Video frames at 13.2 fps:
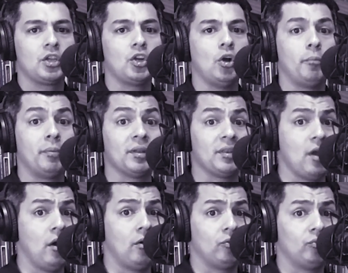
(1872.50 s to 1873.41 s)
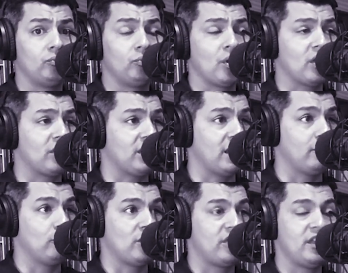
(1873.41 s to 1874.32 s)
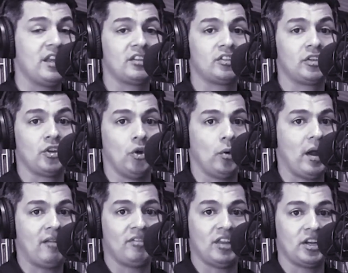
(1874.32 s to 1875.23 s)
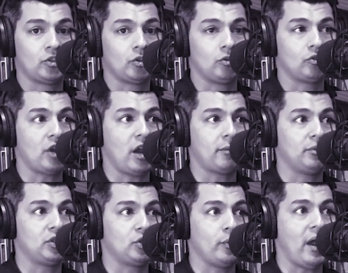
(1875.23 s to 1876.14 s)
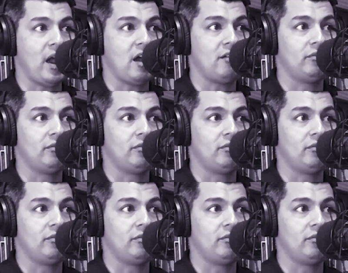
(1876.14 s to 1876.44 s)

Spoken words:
You know, but no, with this, you don't have the intro track, but you have